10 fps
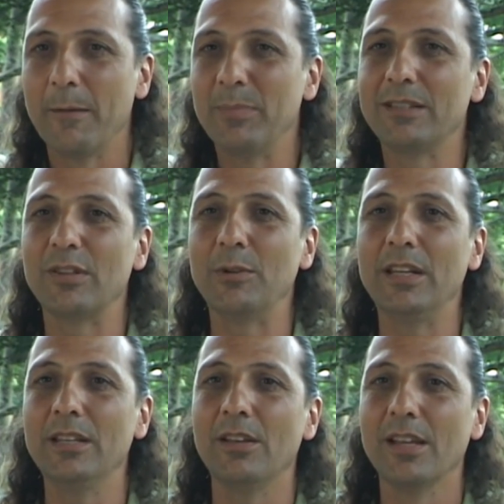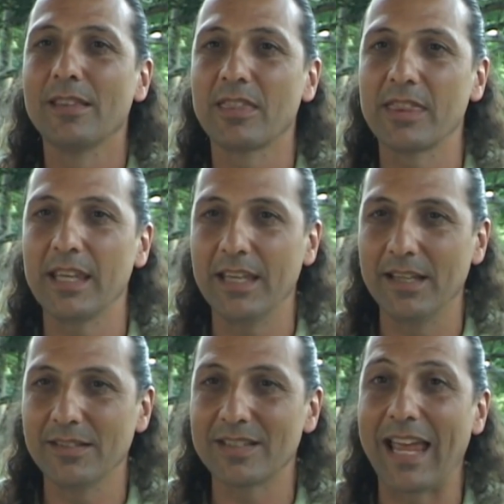between
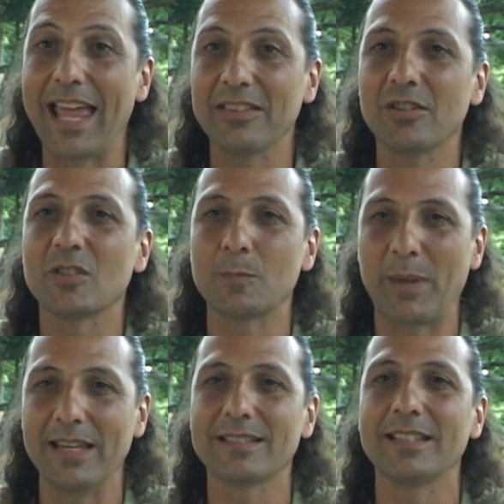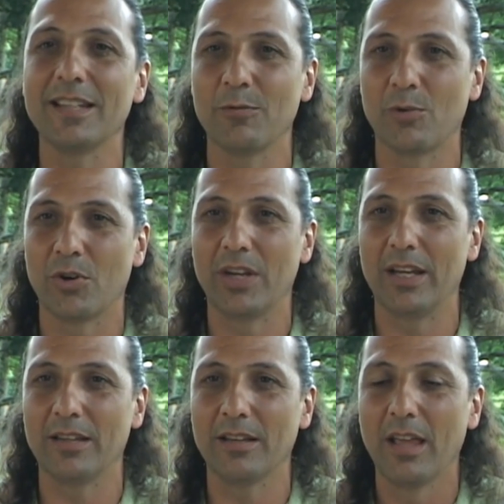things and the space that they were
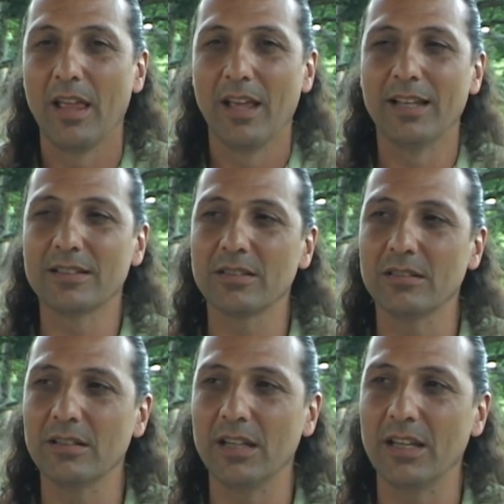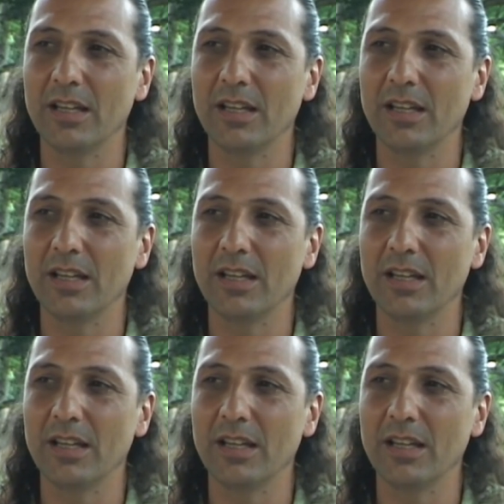in. And so